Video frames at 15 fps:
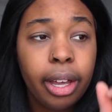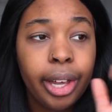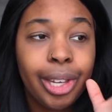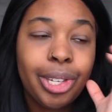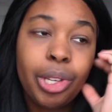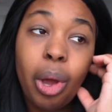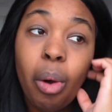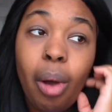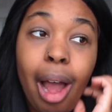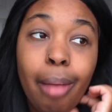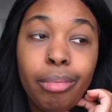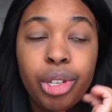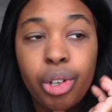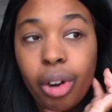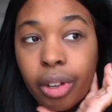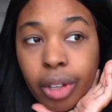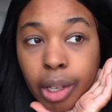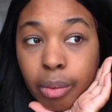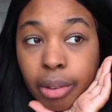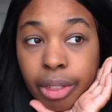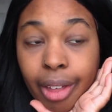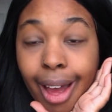So I'm
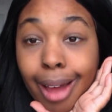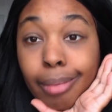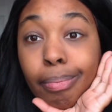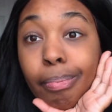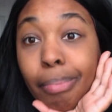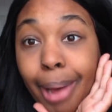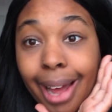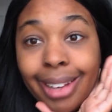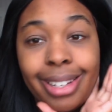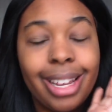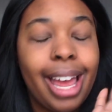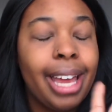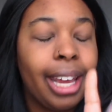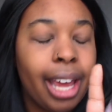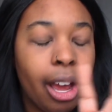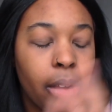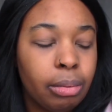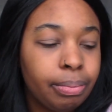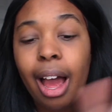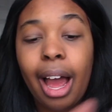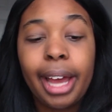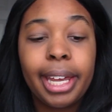struggling with that. But anyhow,
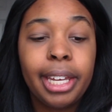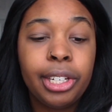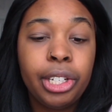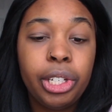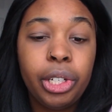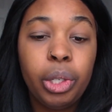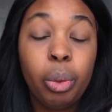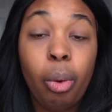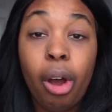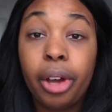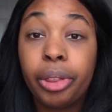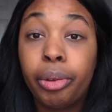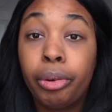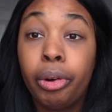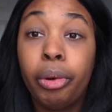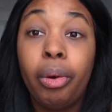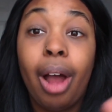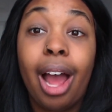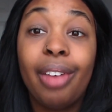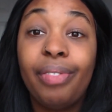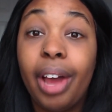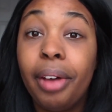I continue to walk through.
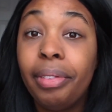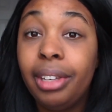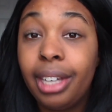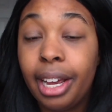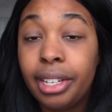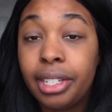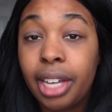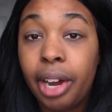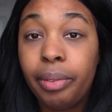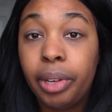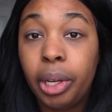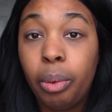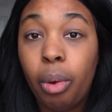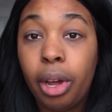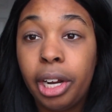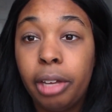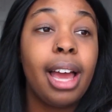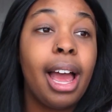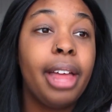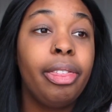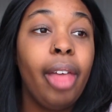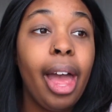I found the desk I really wanted,
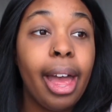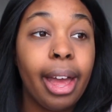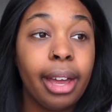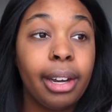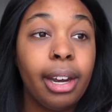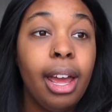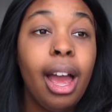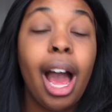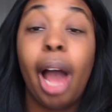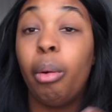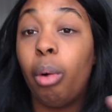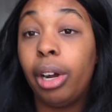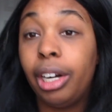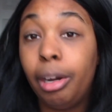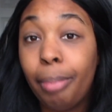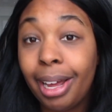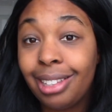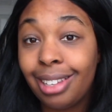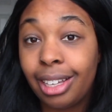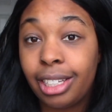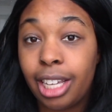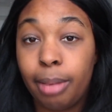and then I wanted a
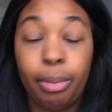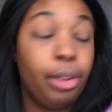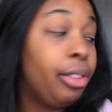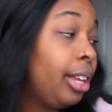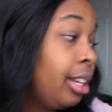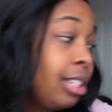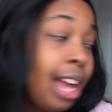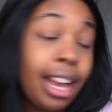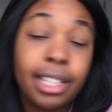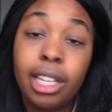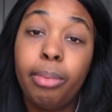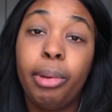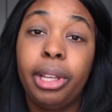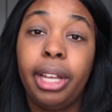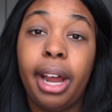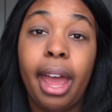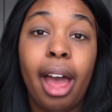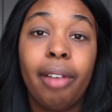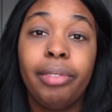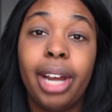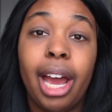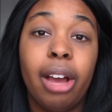bedside table, the exact same one that I
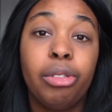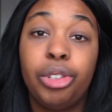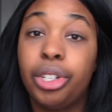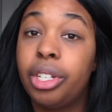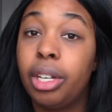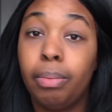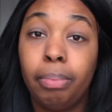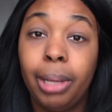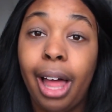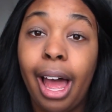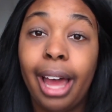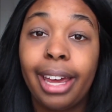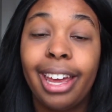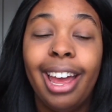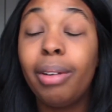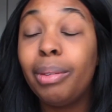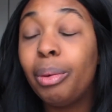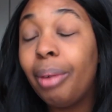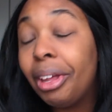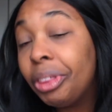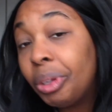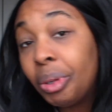have now, just in black. When we
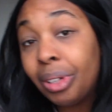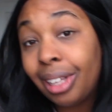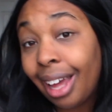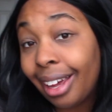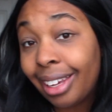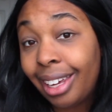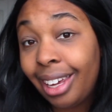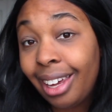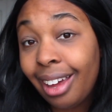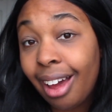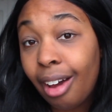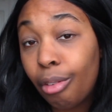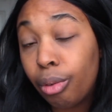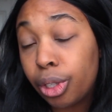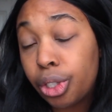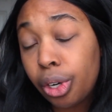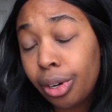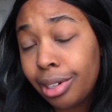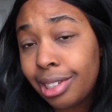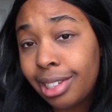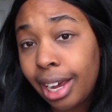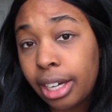went through the IKEA
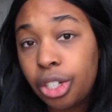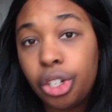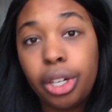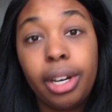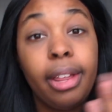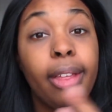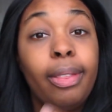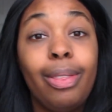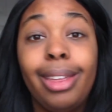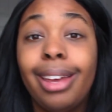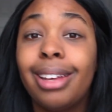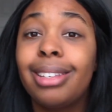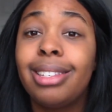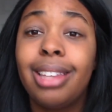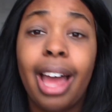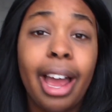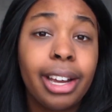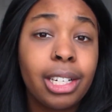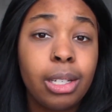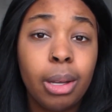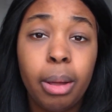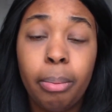return section, the
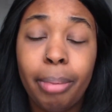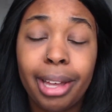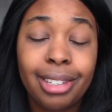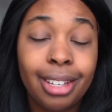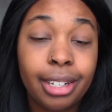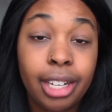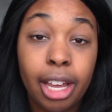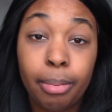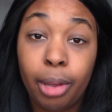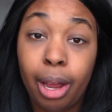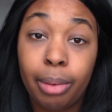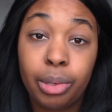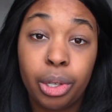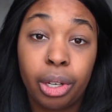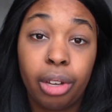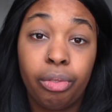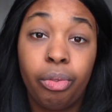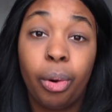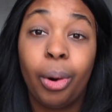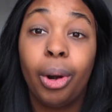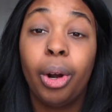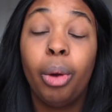exact bedside table I was looking
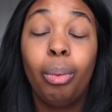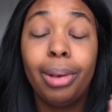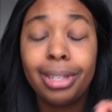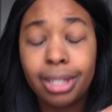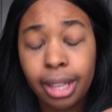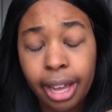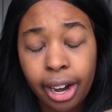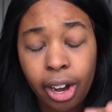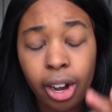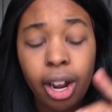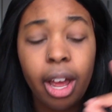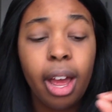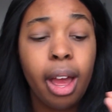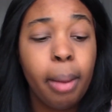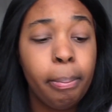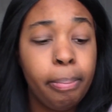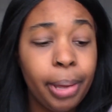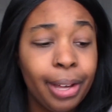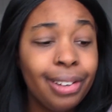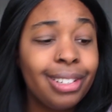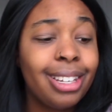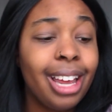for was there,
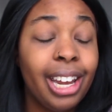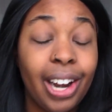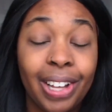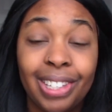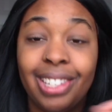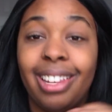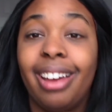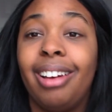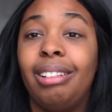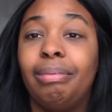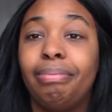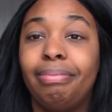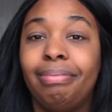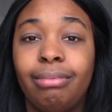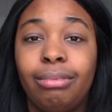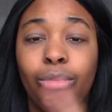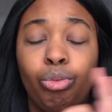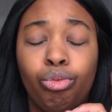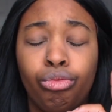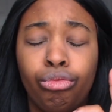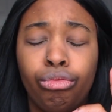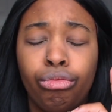built and on sale.
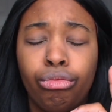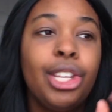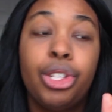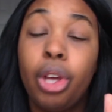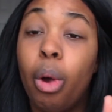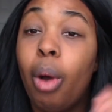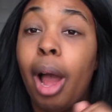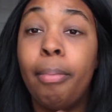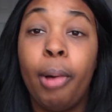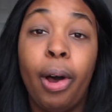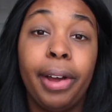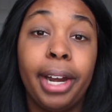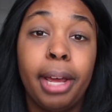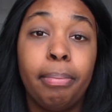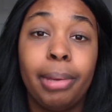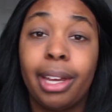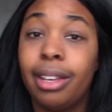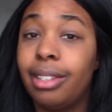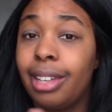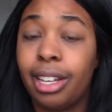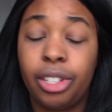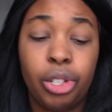So I bought it
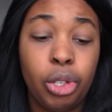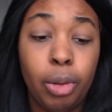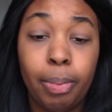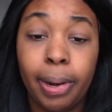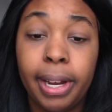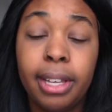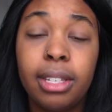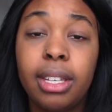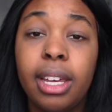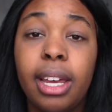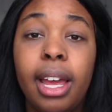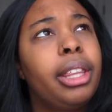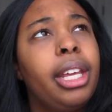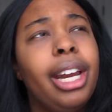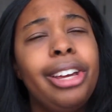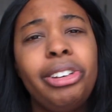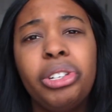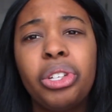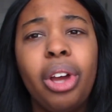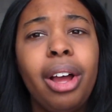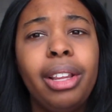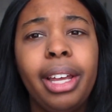because that's super easy. Then I
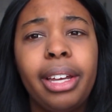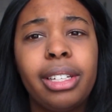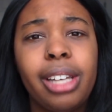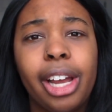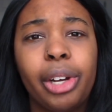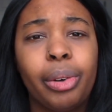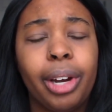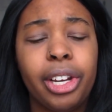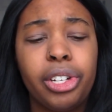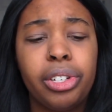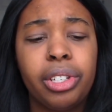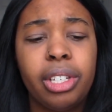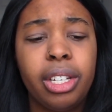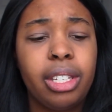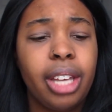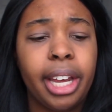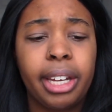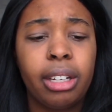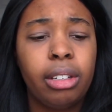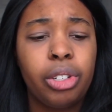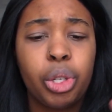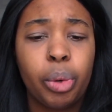just got like decorations, these
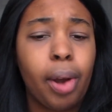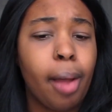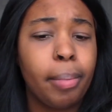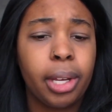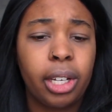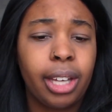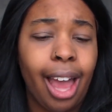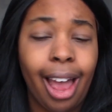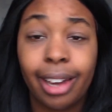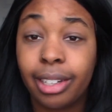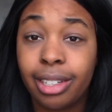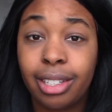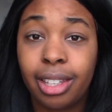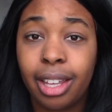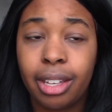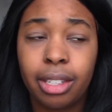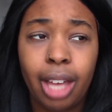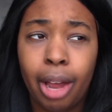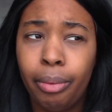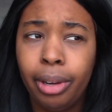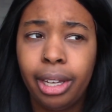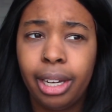like ceramic cactus things.
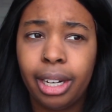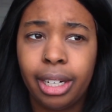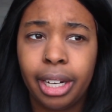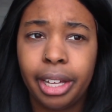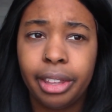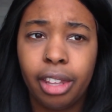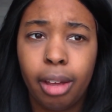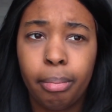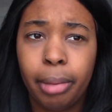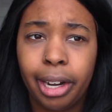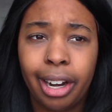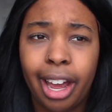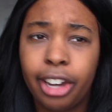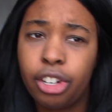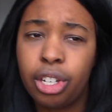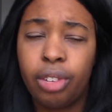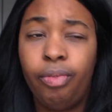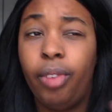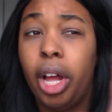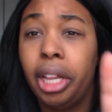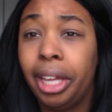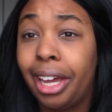I really didn't need them, but I just
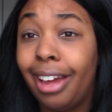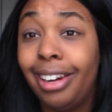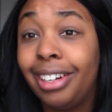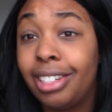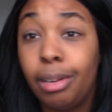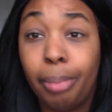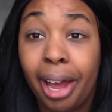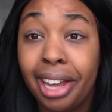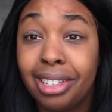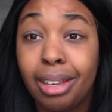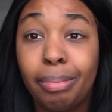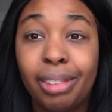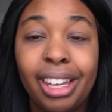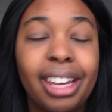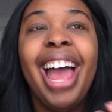felt like I needed to buy something.